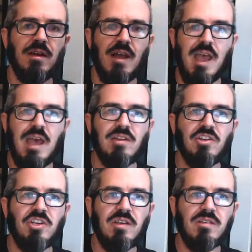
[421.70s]
and in
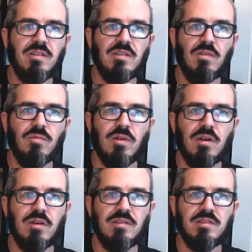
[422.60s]
Jesus' own
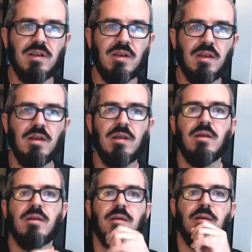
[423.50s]
words,
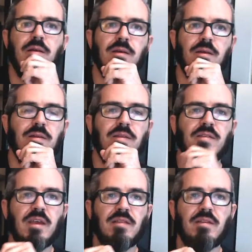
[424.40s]

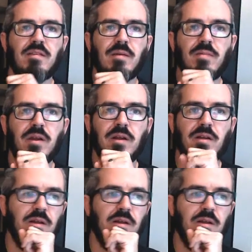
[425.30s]
let's get this up here.